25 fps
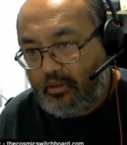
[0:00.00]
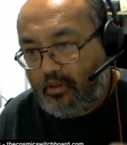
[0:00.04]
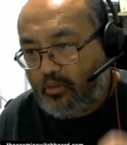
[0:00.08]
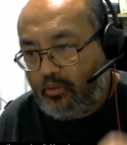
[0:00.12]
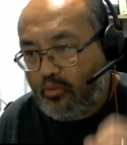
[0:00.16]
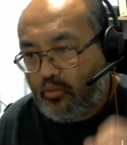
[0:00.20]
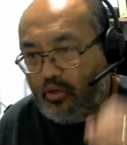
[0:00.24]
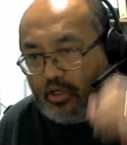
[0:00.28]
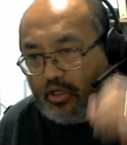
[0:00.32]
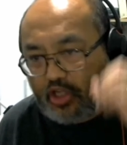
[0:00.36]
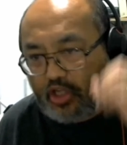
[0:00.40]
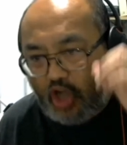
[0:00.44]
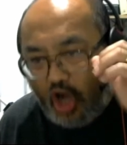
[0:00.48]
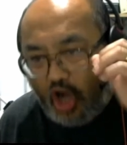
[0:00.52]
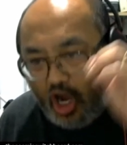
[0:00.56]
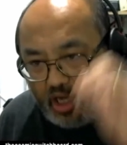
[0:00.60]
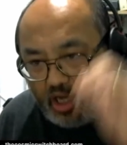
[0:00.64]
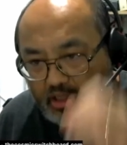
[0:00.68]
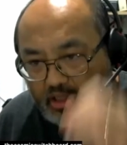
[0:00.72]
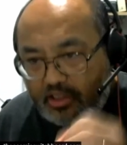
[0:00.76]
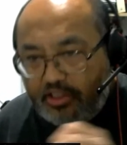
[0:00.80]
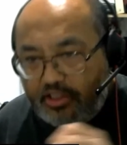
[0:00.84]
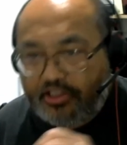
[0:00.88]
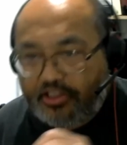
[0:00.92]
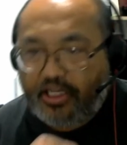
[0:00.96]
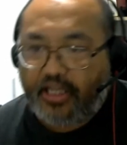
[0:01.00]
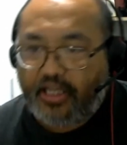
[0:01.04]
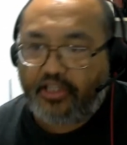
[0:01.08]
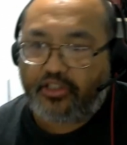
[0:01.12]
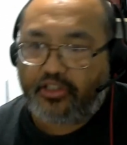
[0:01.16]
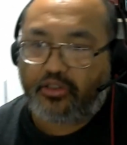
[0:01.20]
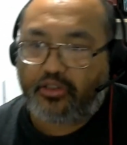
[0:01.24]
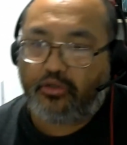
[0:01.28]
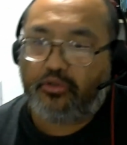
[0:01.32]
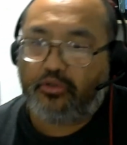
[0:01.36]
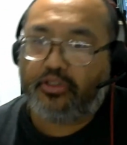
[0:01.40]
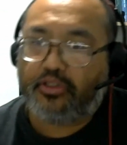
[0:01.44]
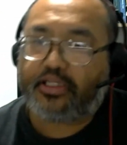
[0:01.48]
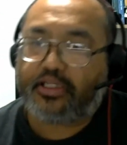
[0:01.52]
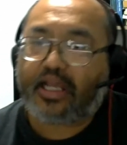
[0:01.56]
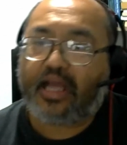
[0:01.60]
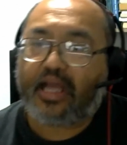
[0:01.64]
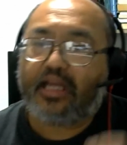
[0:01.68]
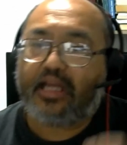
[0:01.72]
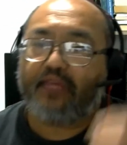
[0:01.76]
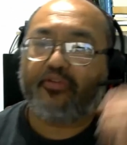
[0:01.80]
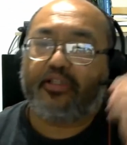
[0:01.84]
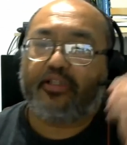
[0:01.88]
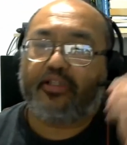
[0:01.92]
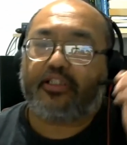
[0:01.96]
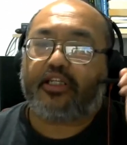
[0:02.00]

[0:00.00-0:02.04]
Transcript: where college age students can't even